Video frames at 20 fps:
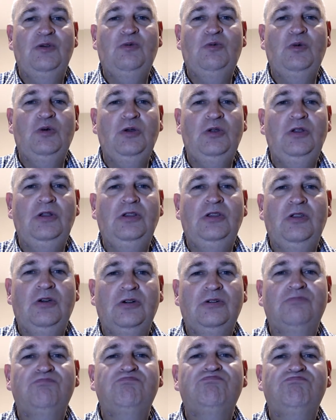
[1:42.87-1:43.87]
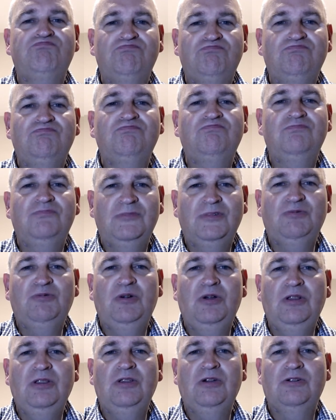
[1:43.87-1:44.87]
The world looked, the
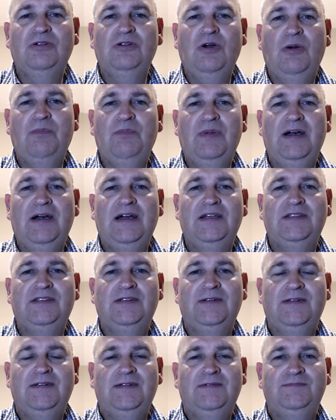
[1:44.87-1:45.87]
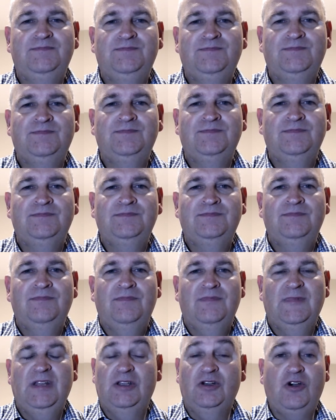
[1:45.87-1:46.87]
world looked not bad.
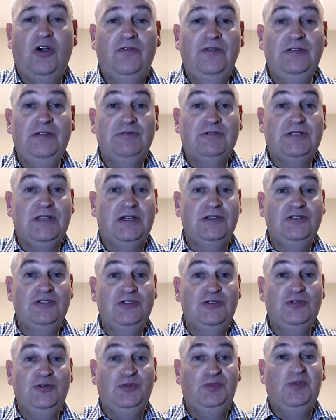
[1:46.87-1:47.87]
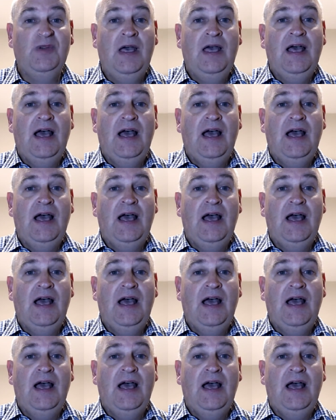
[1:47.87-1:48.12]
And coffee was nice too.